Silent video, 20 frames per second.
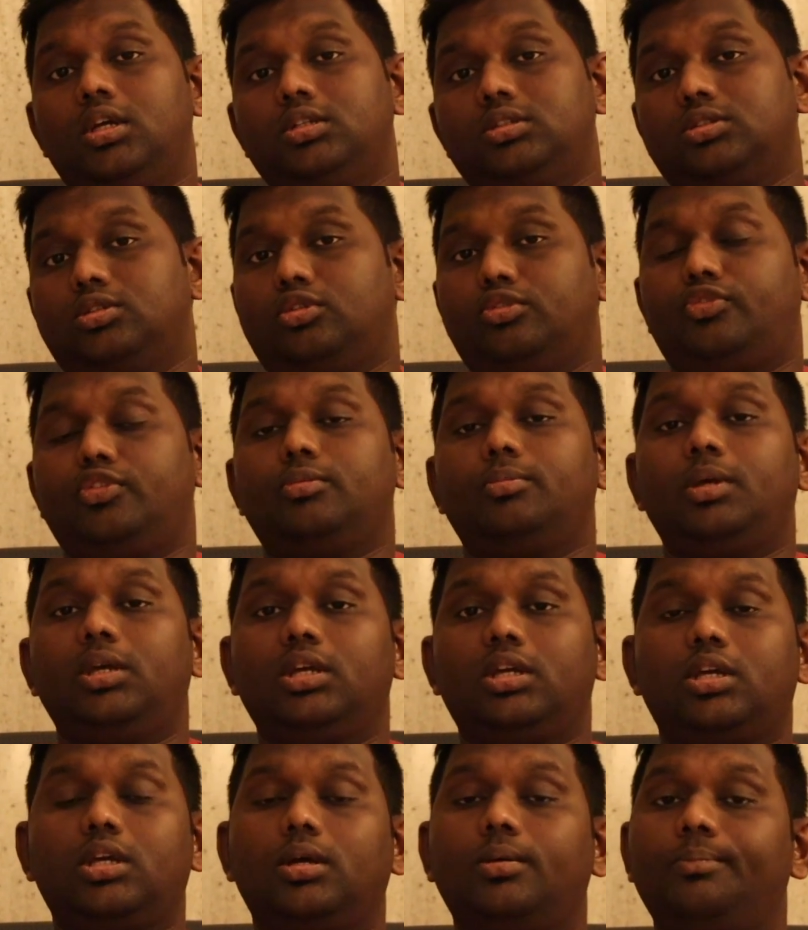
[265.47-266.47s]
So if you
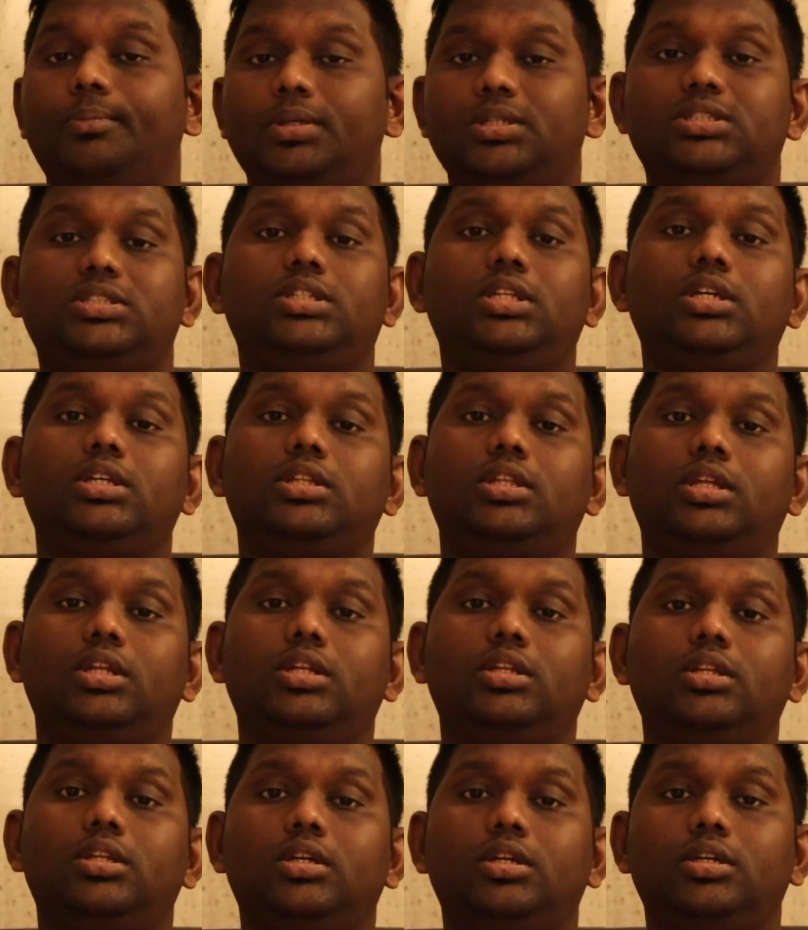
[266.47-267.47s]
make a mistake,
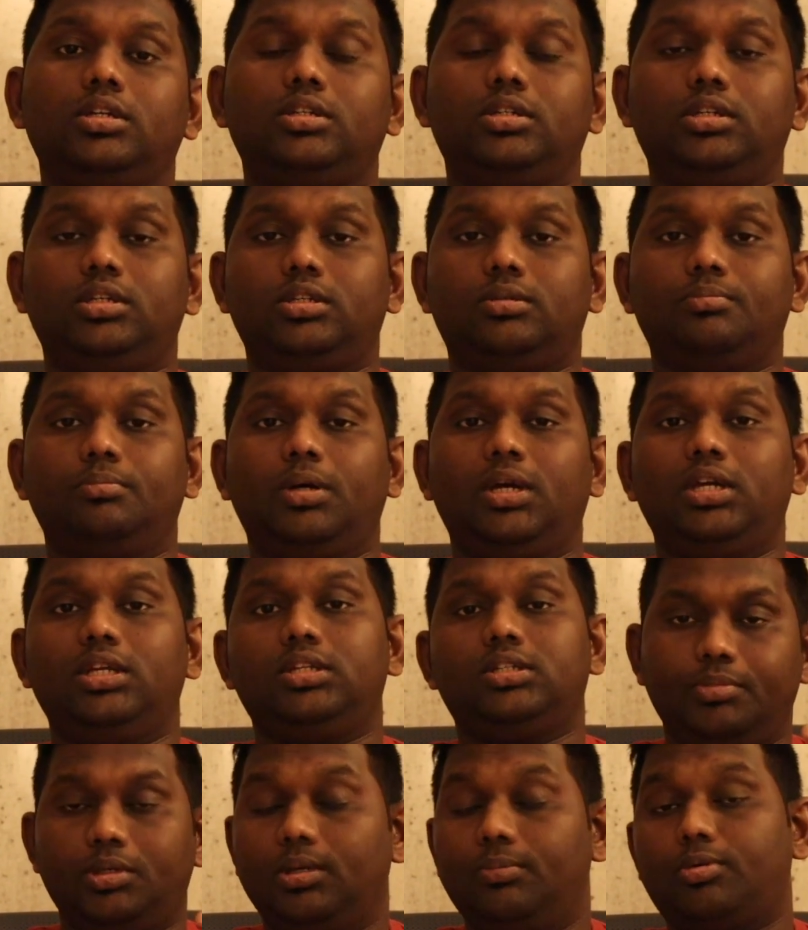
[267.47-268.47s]
then it
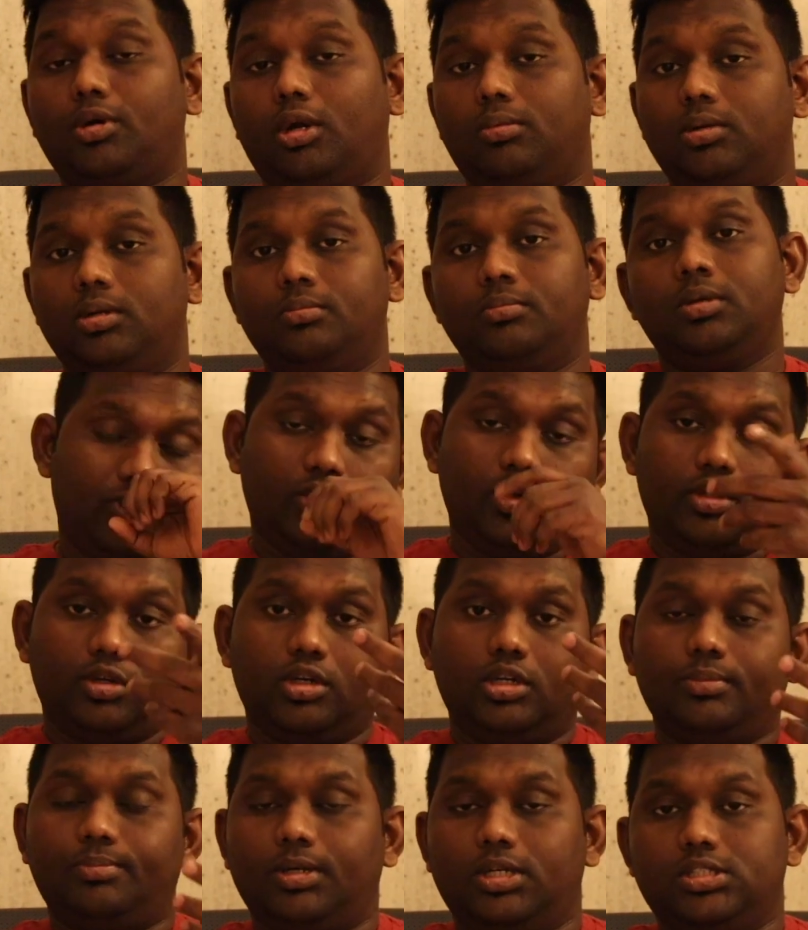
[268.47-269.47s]
might be a problem for
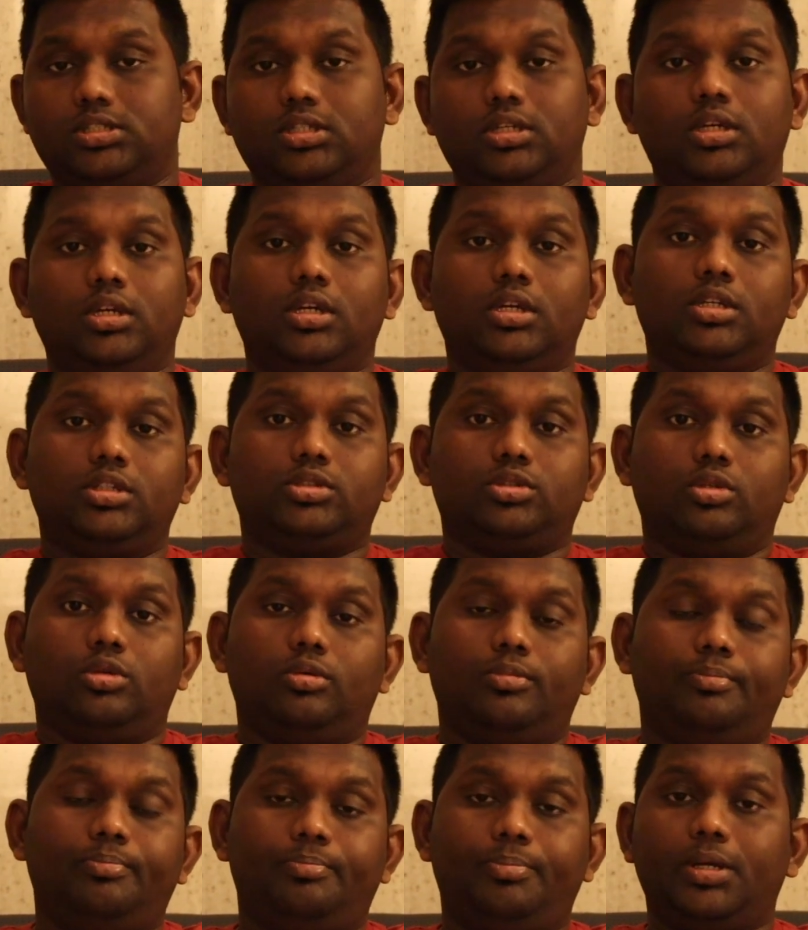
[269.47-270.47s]
your departure.
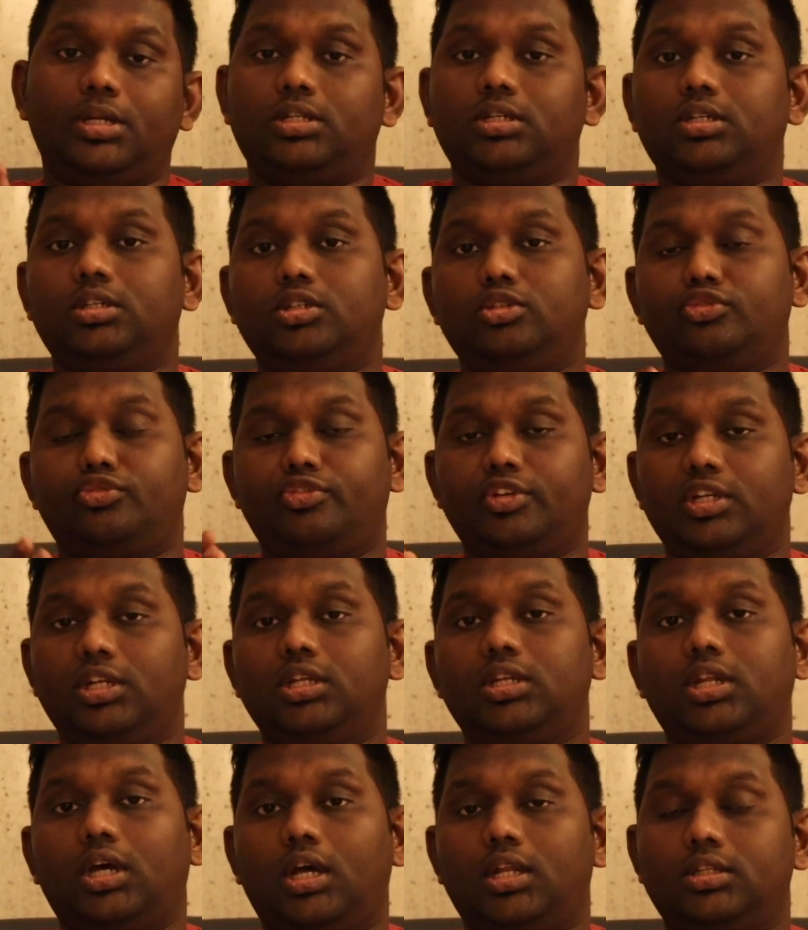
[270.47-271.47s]
So better you fill
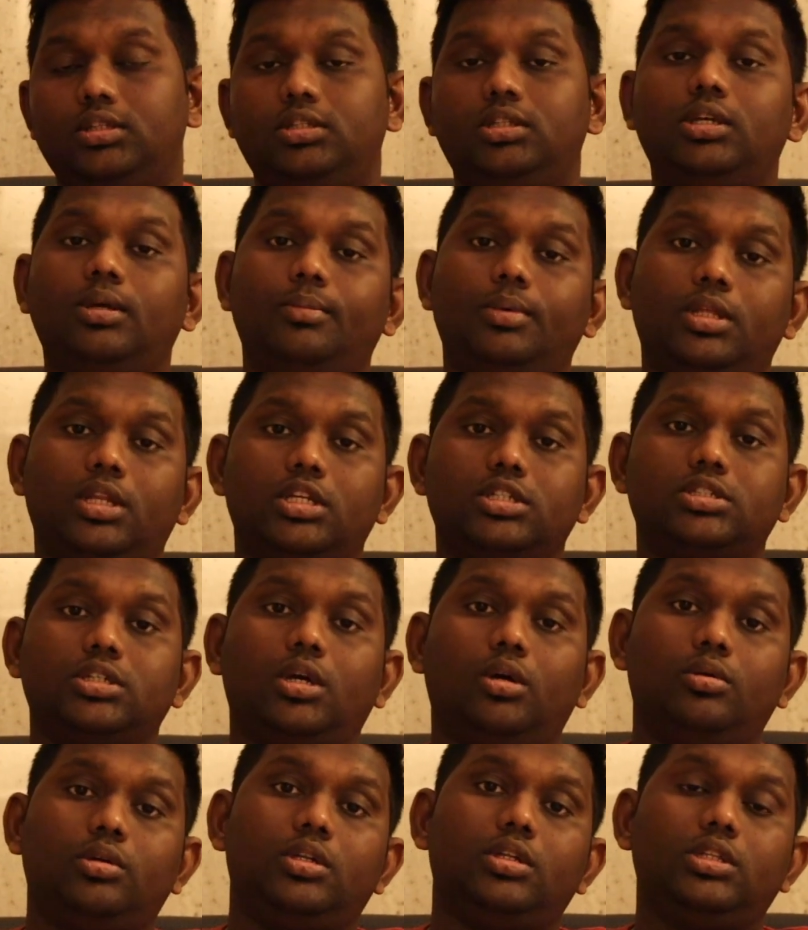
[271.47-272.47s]
it at the immigration
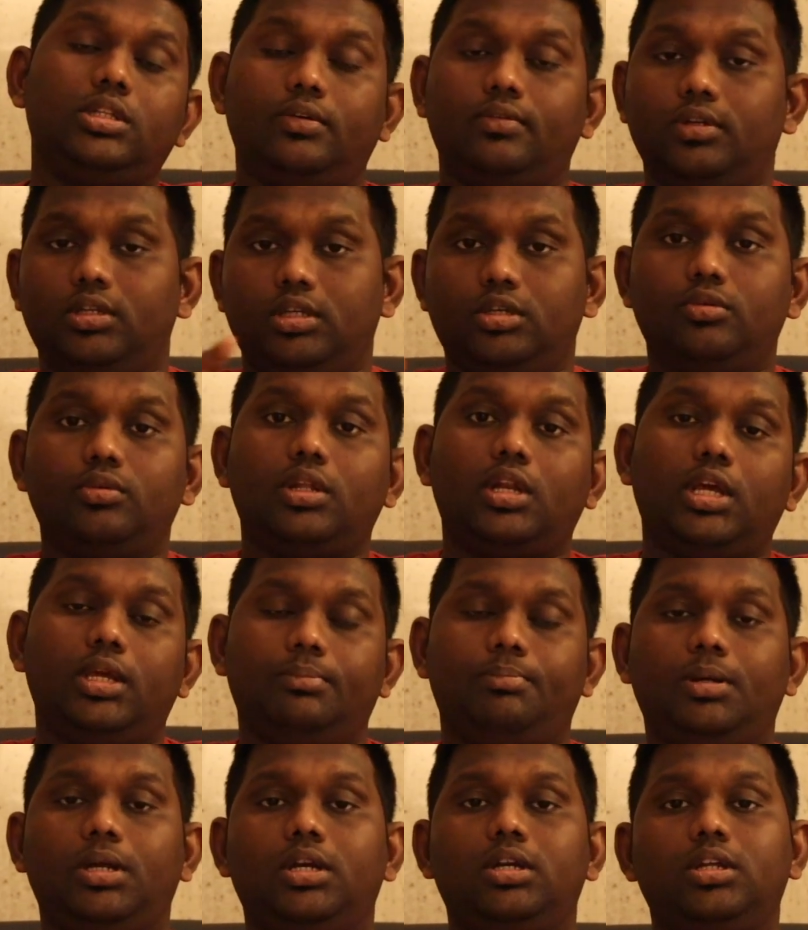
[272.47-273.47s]
counter. They will give you an
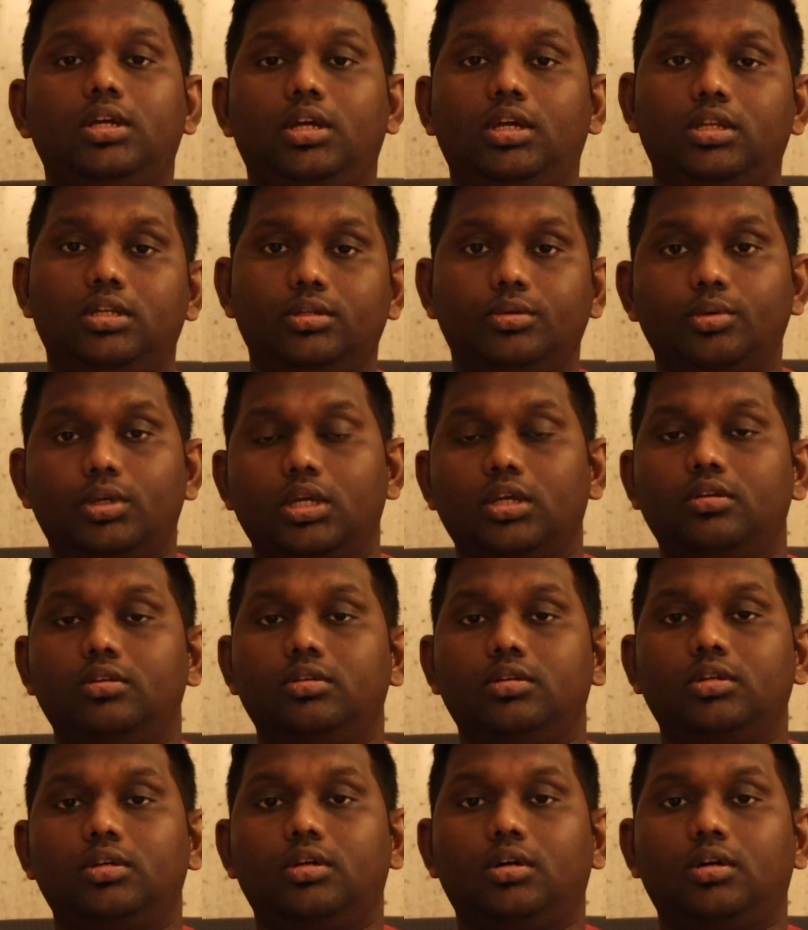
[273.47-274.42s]
iPad and you can